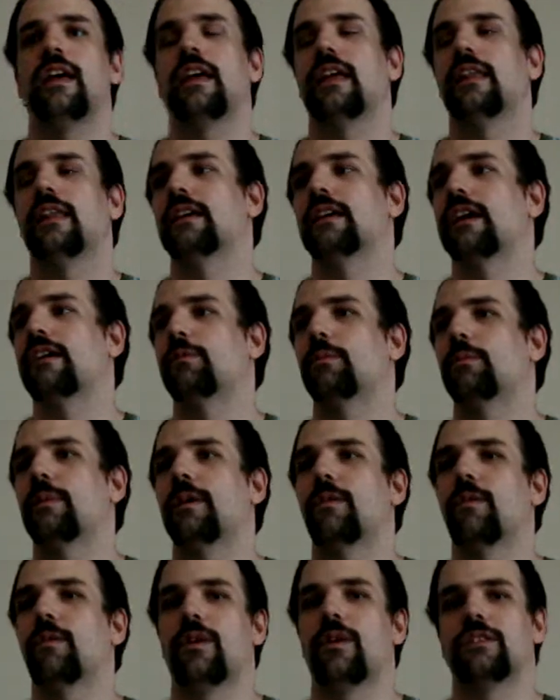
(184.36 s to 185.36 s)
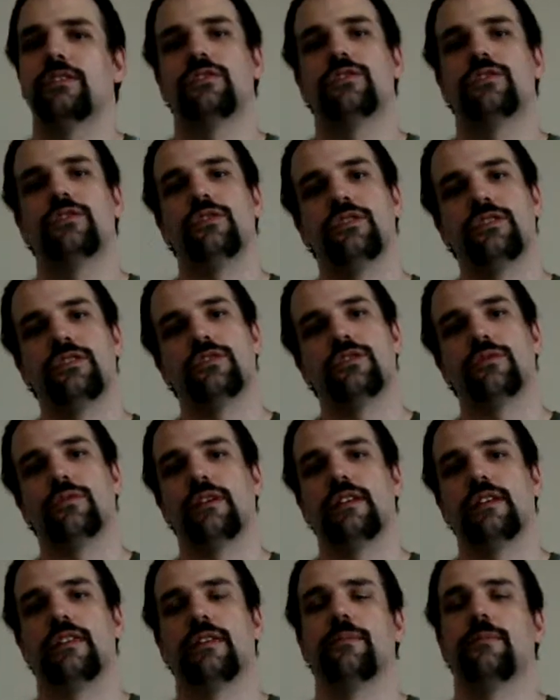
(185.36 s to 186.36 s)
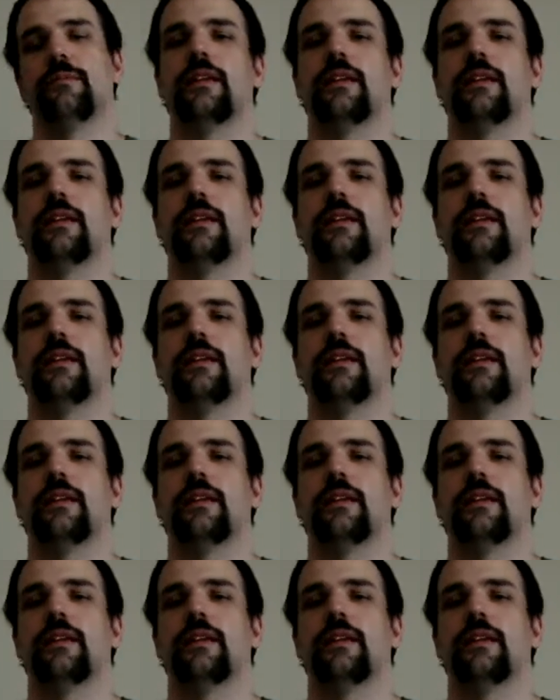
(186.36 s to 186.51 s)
and the government wants to destroy them.